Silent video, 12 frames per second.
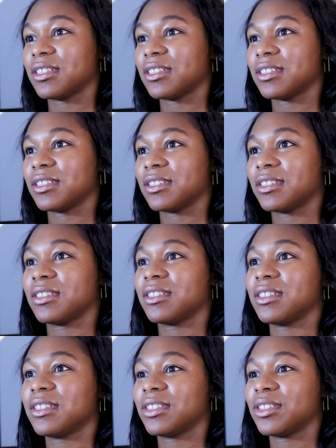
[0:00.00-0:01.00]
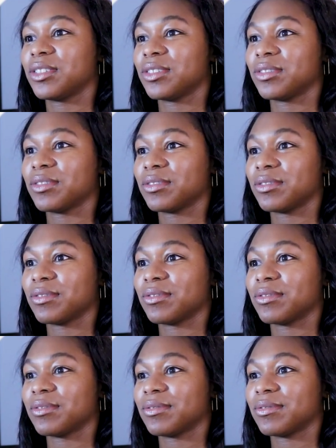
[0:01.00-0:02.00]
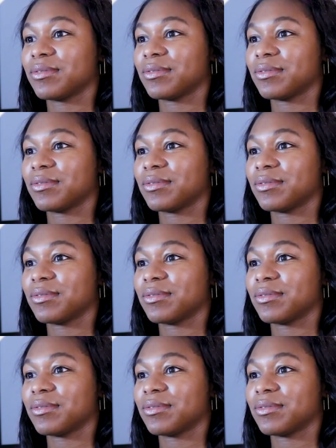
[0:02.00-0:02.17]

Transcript: (no one is talking)